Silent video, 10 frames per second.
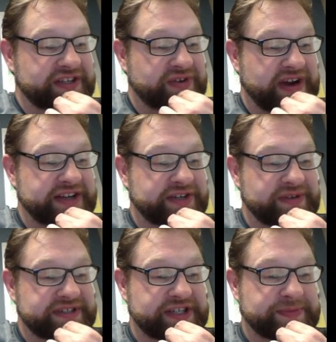trying to
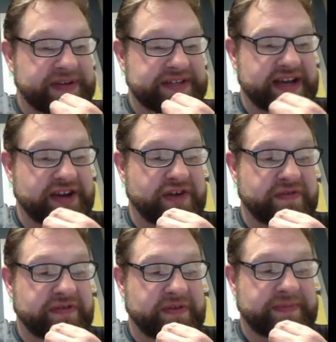resist being taken
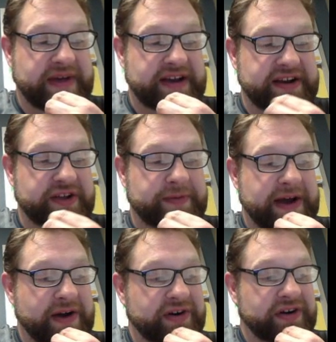over by another
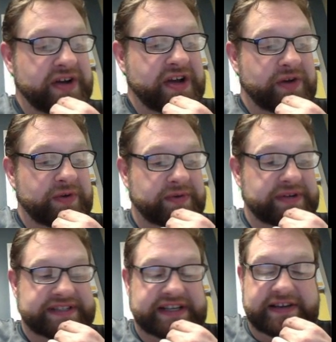power would
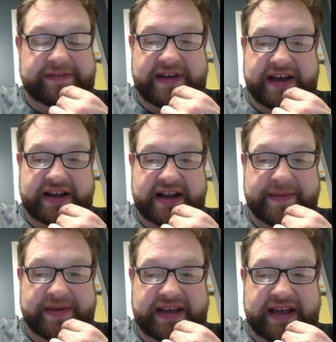receive
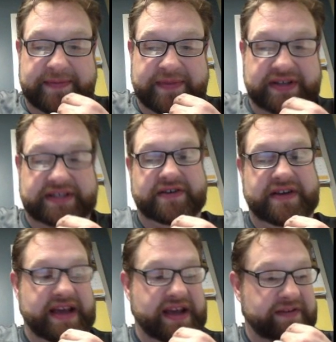economic and
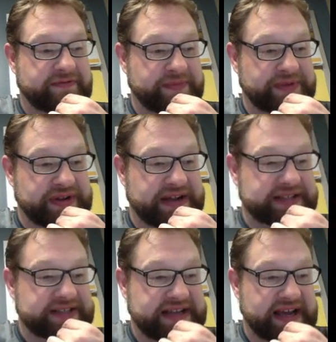military aid from the
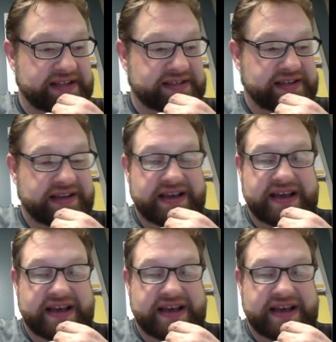United States.